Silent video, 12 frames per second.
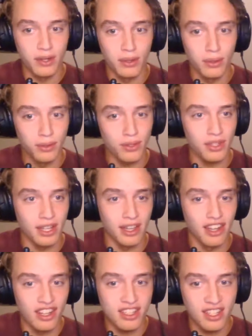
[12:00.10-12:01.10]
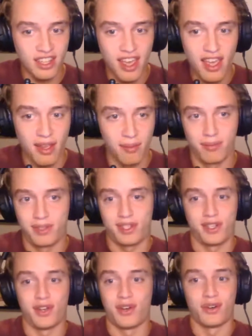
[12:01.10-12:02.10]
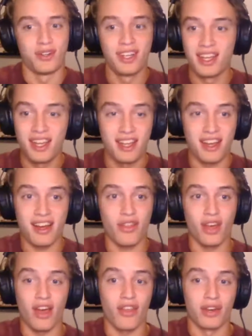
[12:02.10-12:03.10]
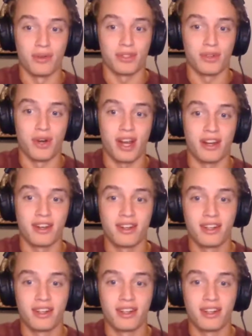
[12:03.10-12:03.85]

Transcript: goals and lost the game. So I thought he was great.